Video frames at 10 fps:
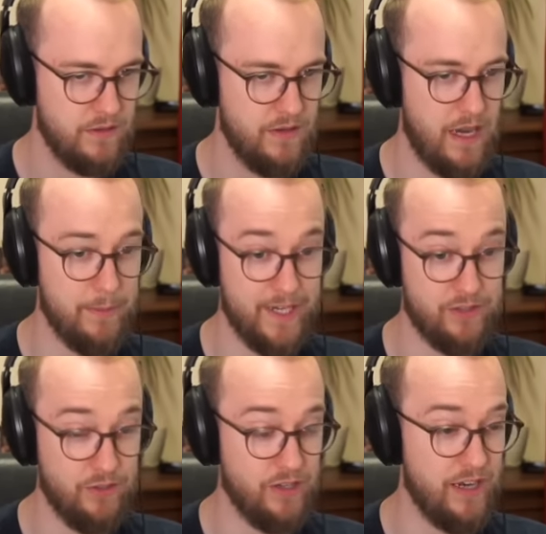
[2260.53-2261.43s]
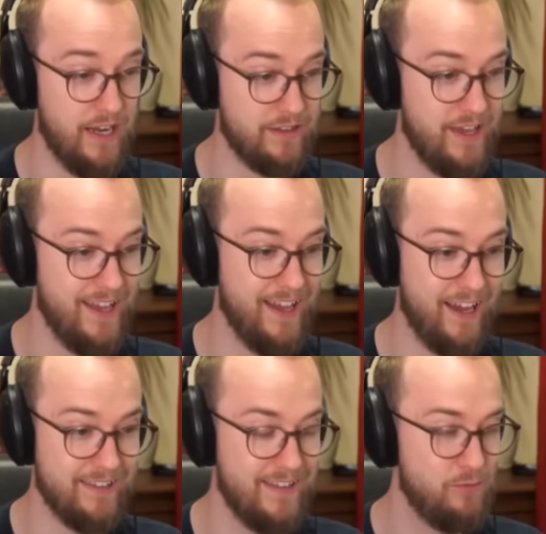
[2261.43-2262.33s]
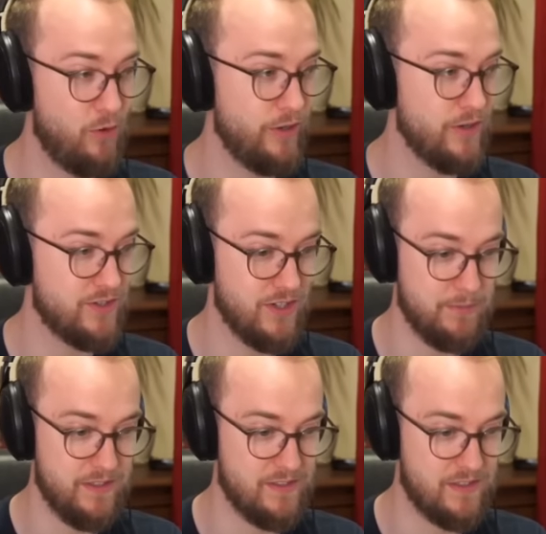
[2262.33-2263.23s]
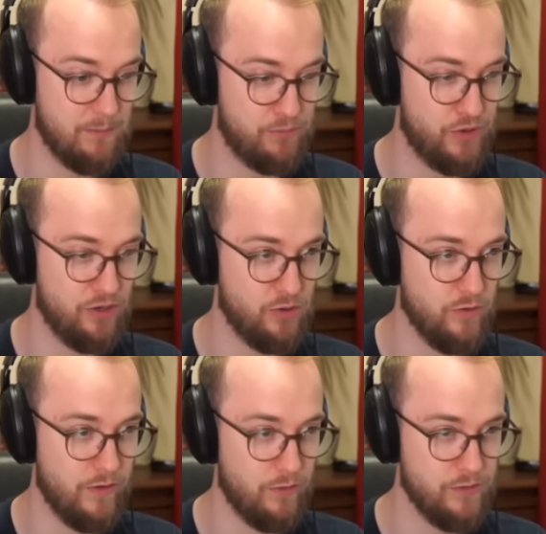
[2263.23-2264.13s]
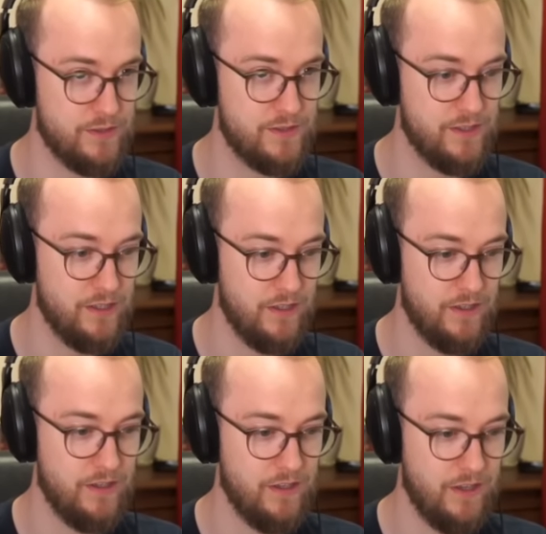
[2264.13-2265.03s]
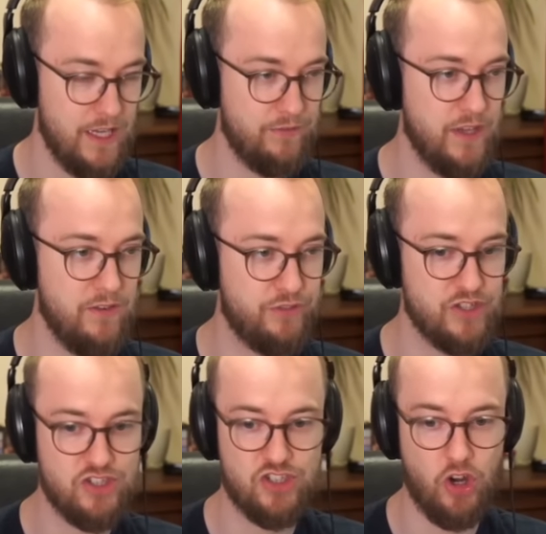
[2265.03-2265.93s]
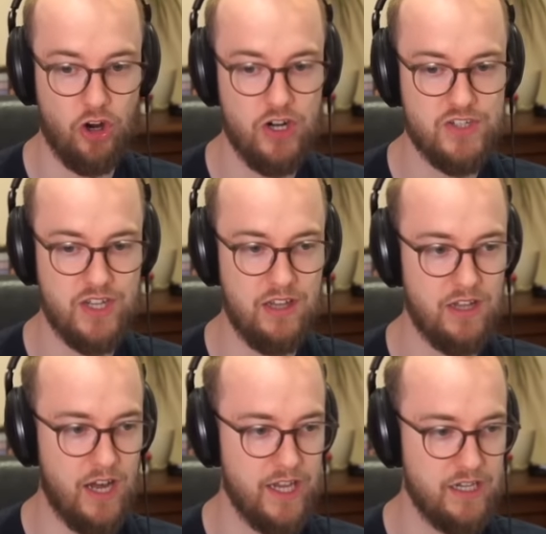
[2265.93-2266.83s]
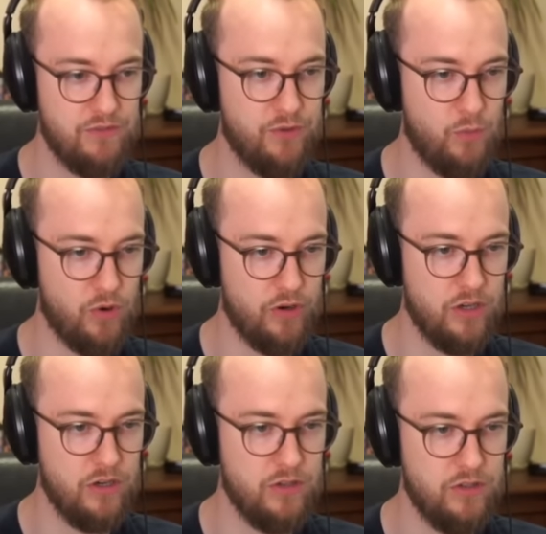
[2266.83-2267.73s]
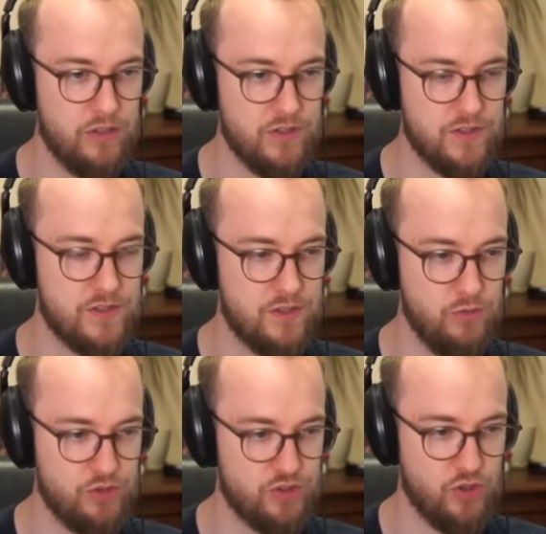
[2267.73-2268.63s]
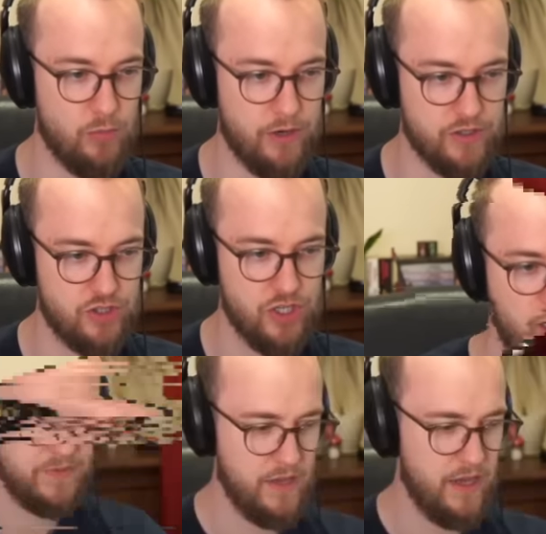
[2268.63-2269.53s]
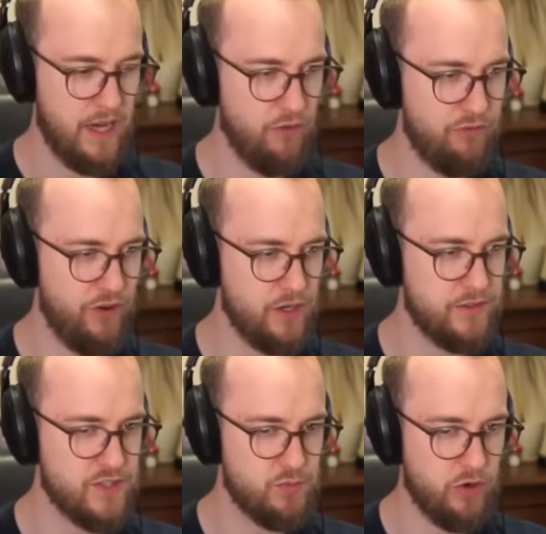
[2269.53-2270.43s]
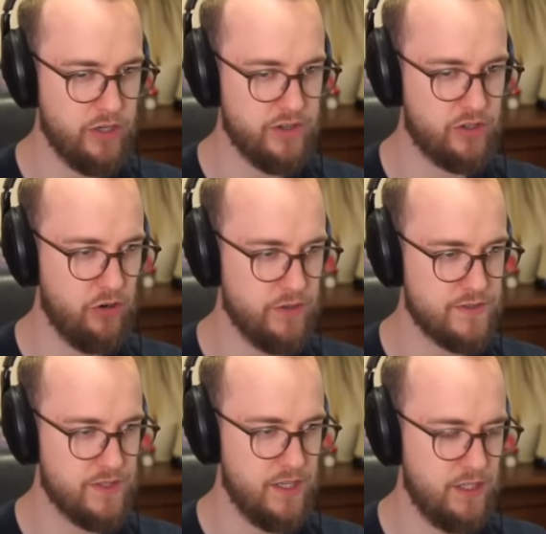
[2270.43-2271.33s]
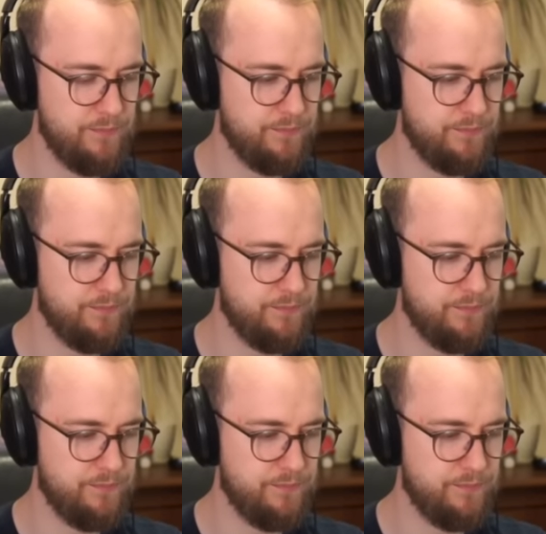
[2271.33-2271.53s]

I mean, dude, I think Warrior is gonna be just the proc overlords. If the stars align for Warrior, you can just do so much. How fucked is Warrior in the current state?